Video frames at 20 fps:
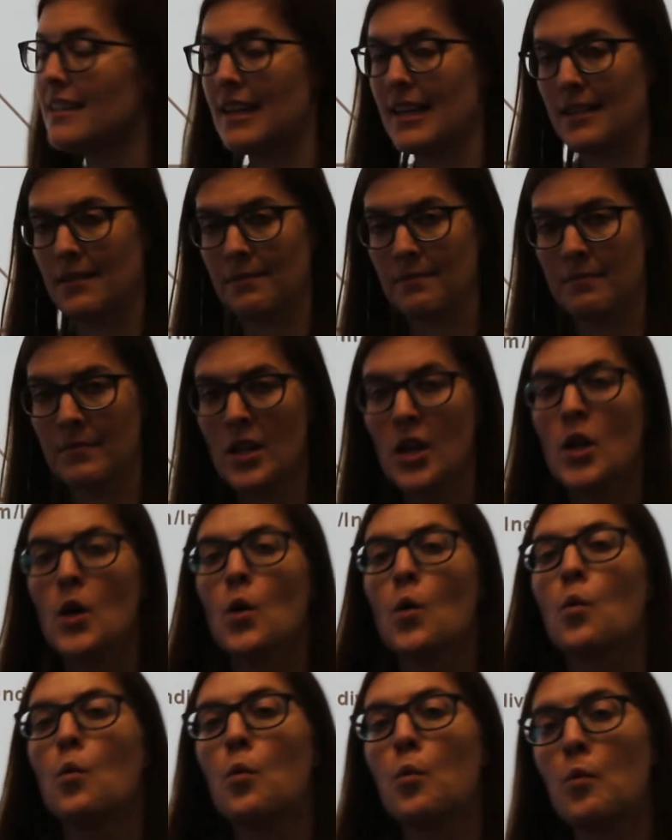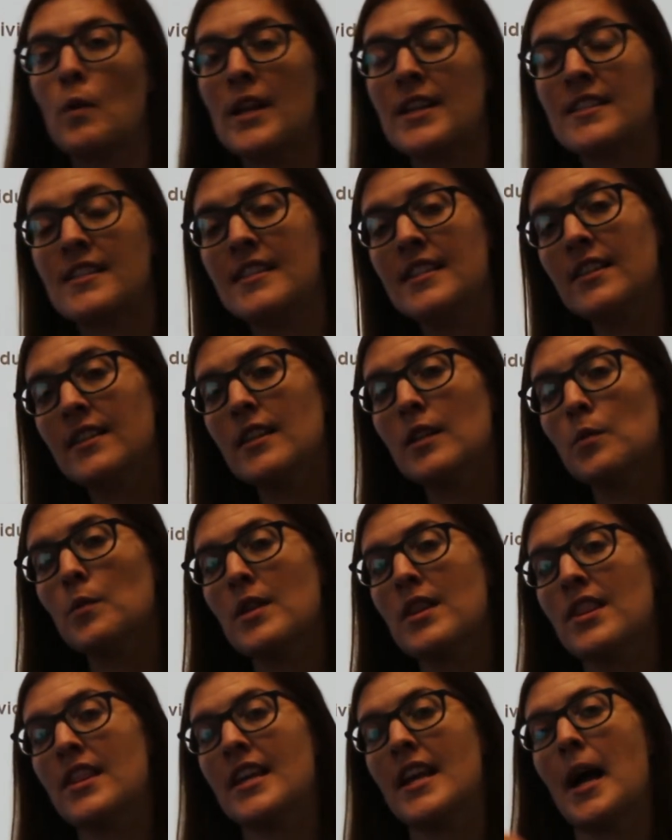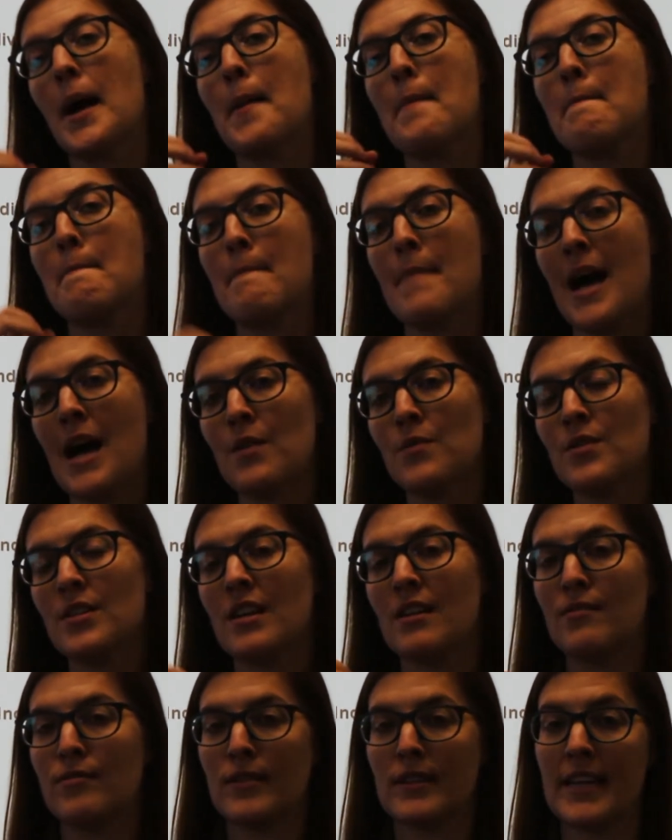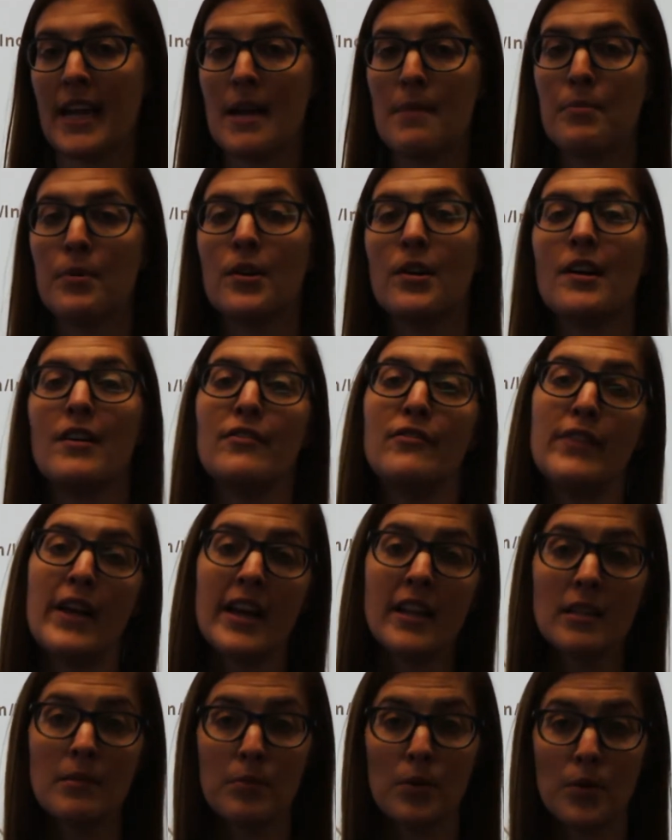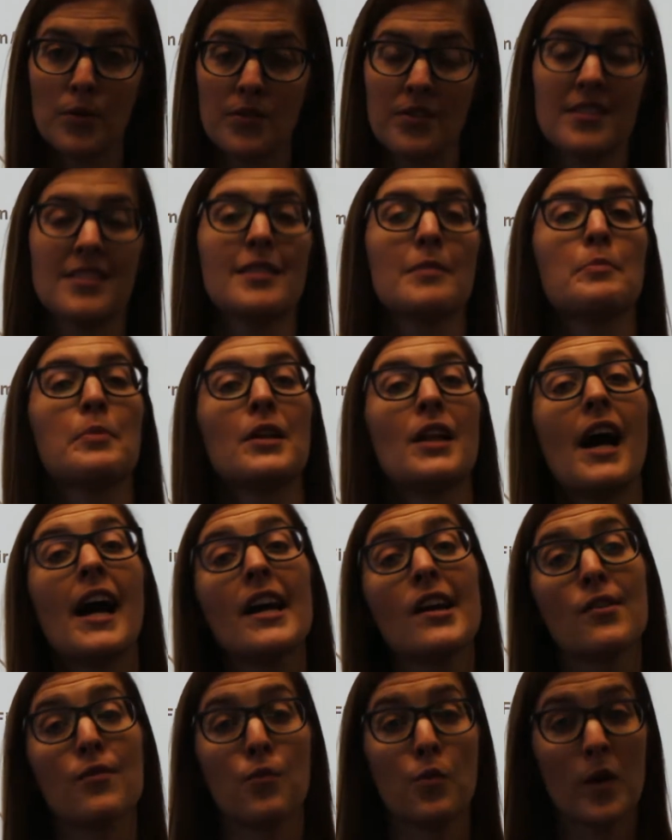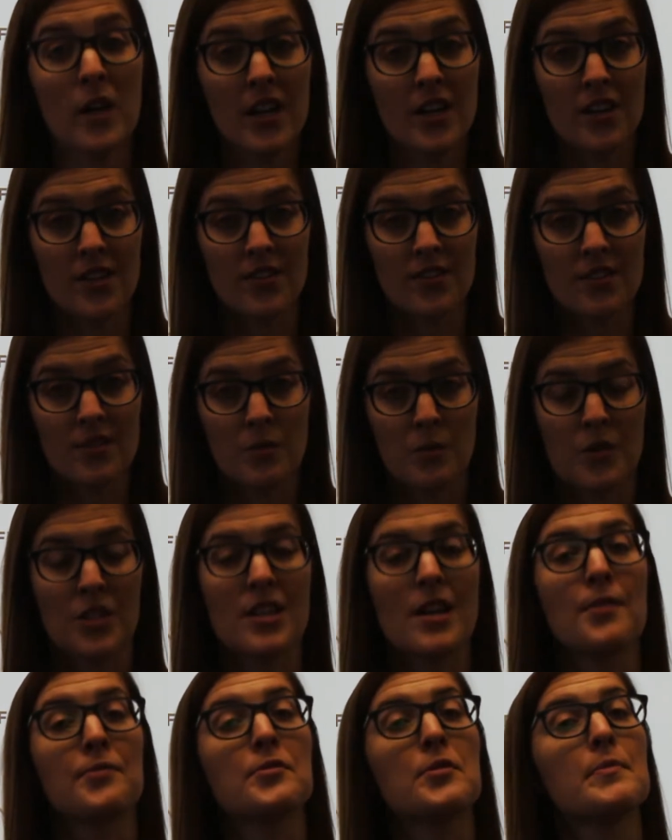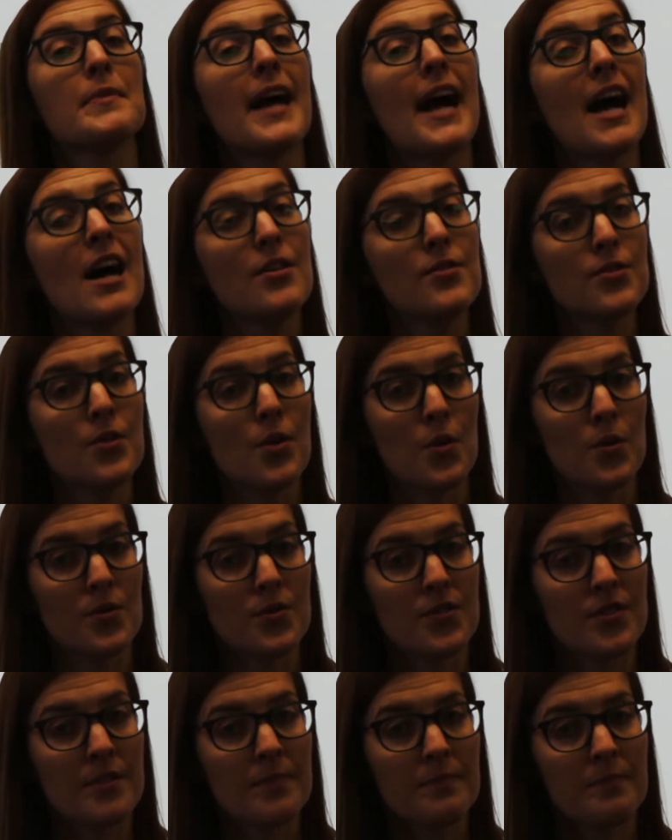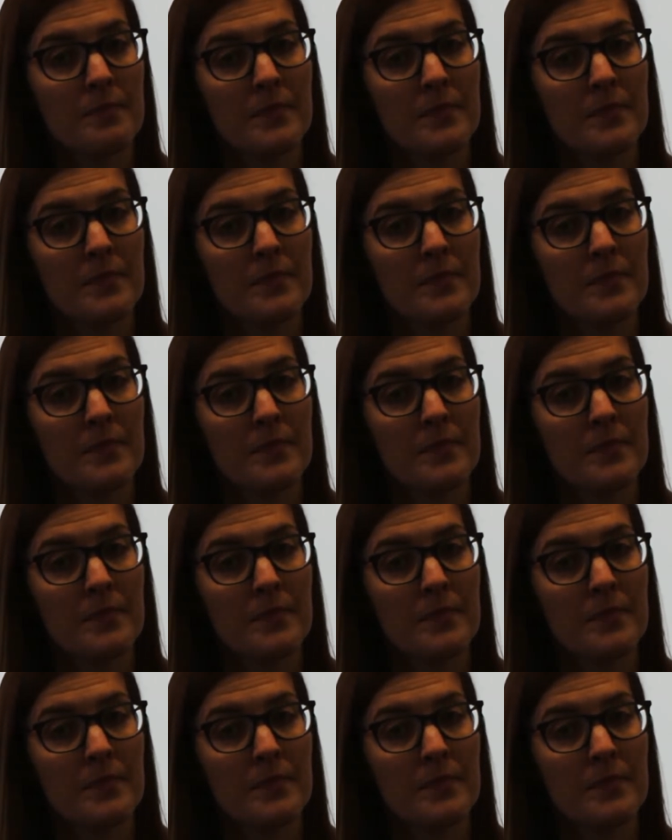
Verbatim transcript: line. It's dealing with the amount of labor available, the supply of workers, which comes from the households